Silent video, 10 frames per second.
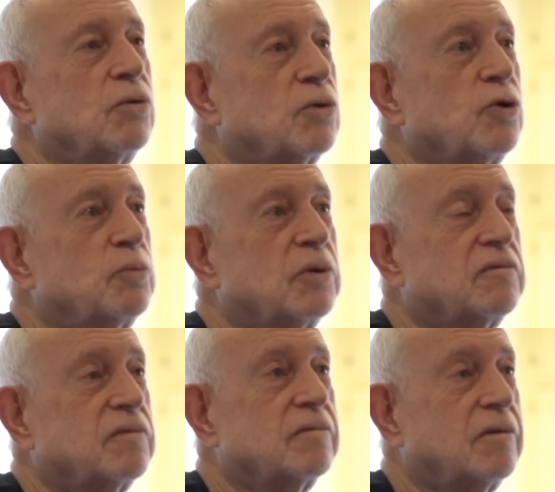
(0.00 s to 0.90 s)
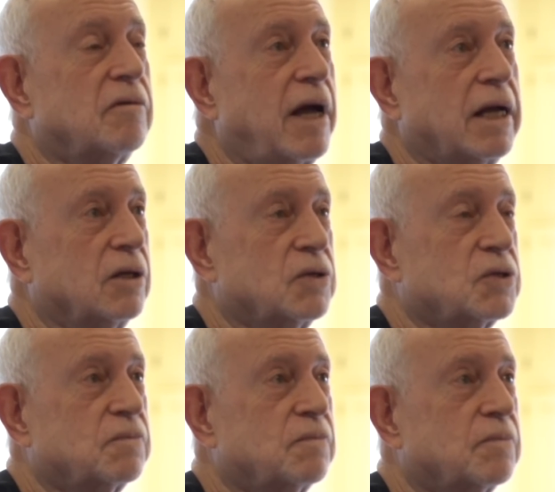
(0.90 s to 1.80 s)
group of
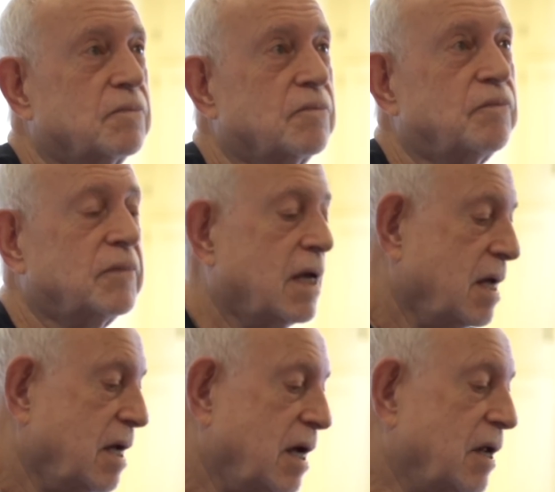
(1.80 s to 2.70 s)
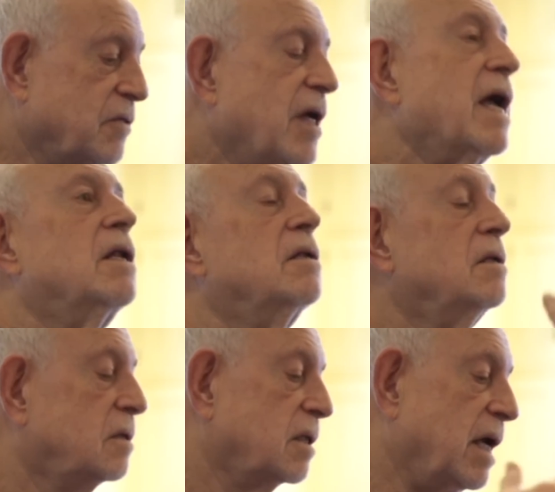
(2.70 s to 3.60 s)
anglers. And then
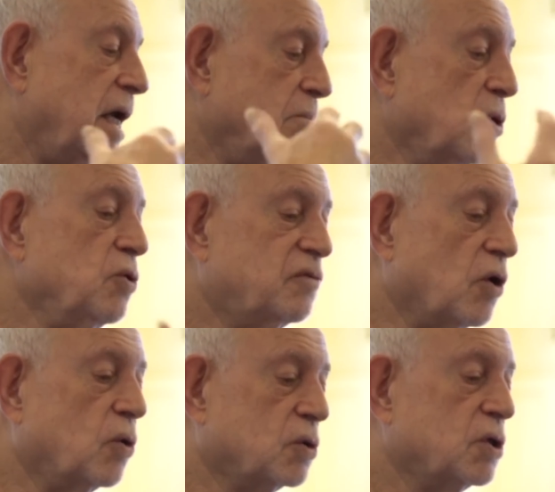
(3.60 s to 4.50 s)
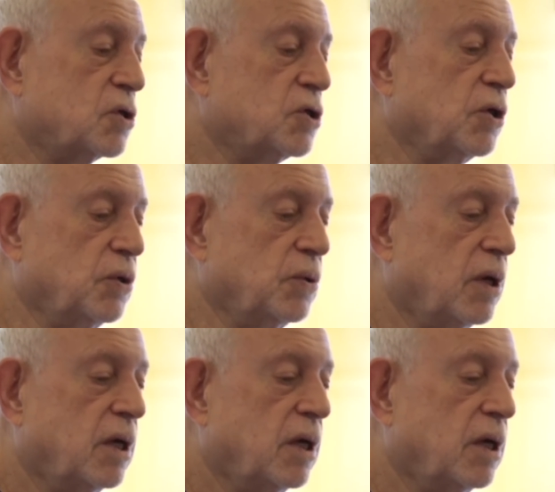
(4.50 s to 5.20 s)
it moved on to